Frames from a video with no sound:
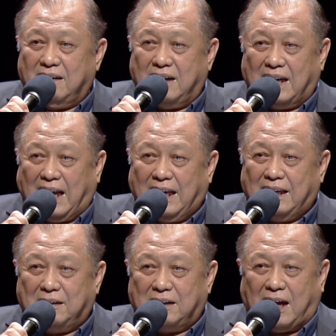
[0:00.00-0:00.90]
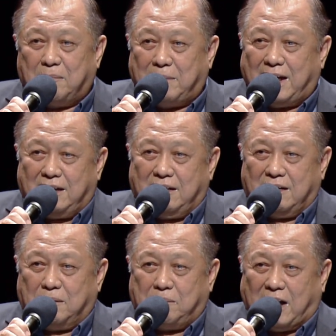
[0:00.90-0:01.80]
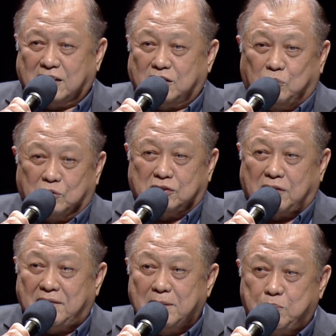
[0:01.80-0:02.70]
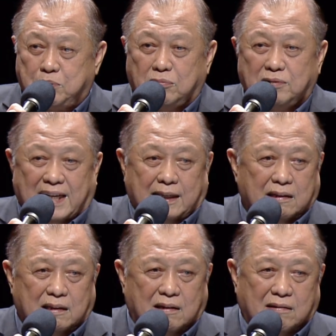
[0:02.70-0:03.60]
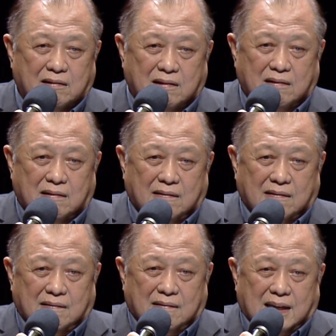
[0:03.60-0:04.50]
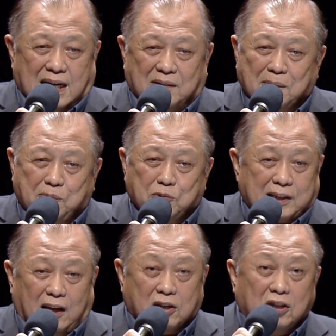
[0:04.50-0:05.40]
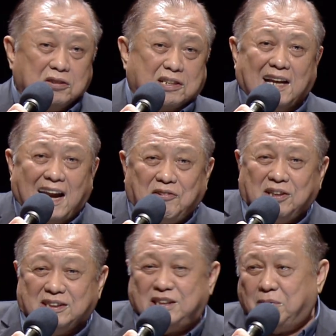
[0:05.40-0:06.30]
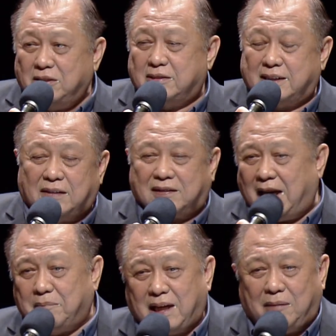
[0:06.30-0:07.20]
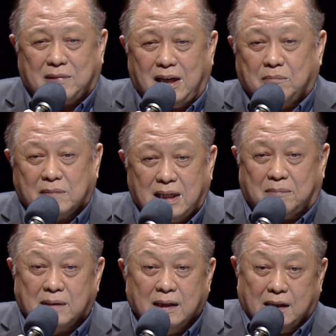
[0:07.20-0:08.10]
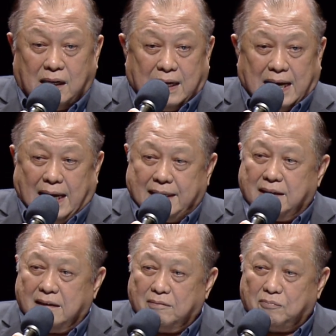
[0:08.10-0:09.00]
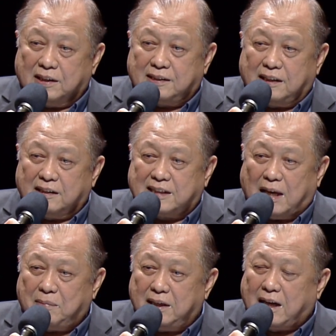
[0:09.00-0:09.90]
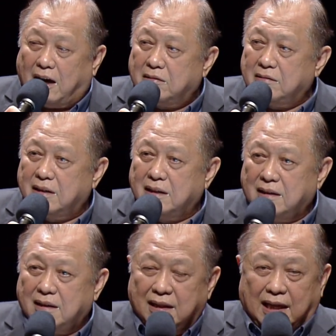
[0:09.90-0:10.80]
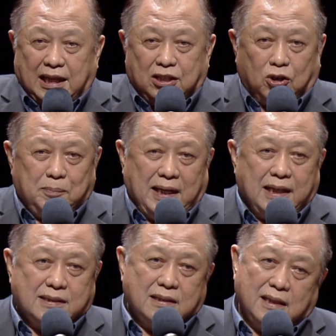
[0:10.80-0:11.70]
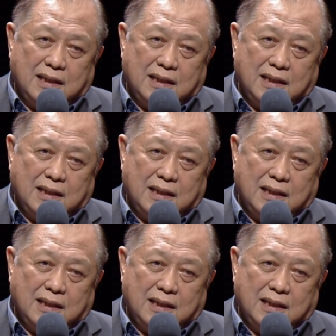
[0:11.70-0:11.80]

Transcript: And I, I met the pastor who was Reverend Pooh then, you know. Reverend Pooh said, good, Clarence, you want to serve? Come, come, come, come. And we, he sat me down. And he told me this.